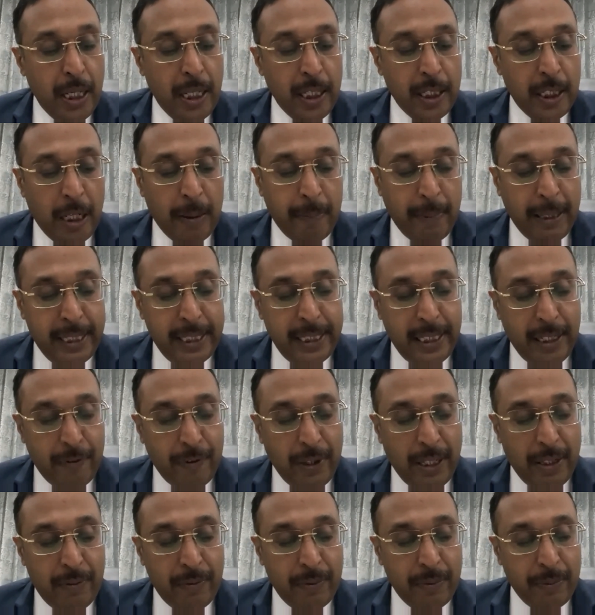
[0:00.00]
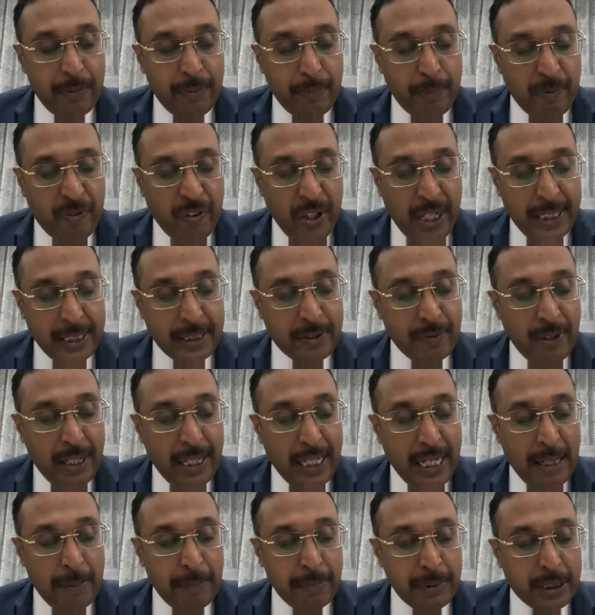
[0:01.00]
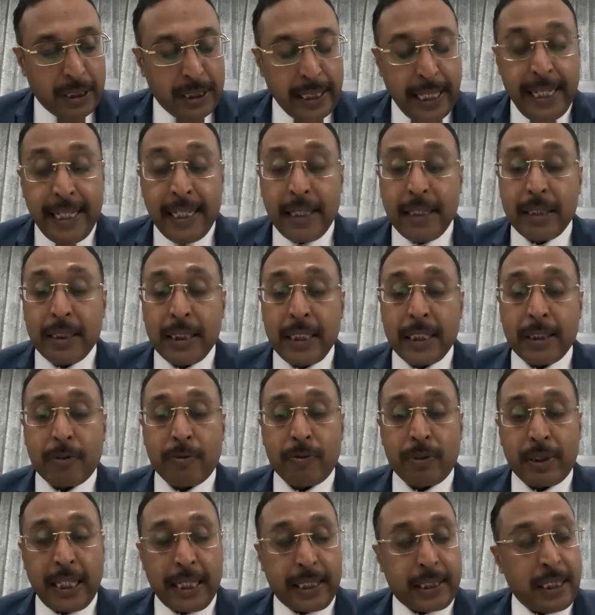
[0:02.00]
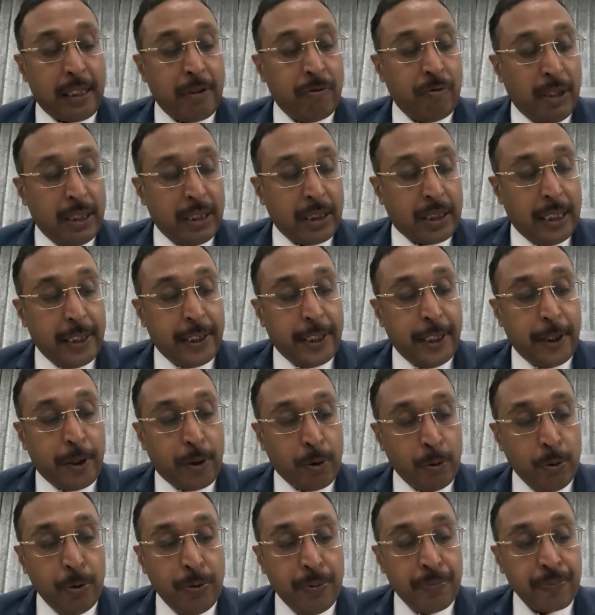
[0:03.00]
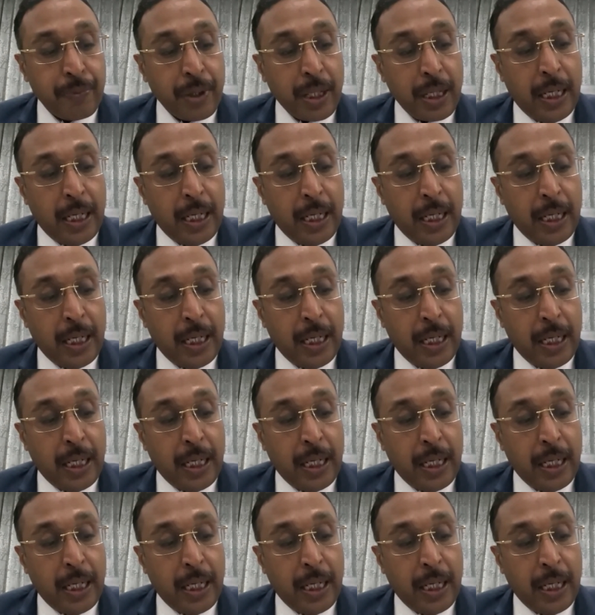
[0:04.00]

Now my dear friends, when I am saying this section 132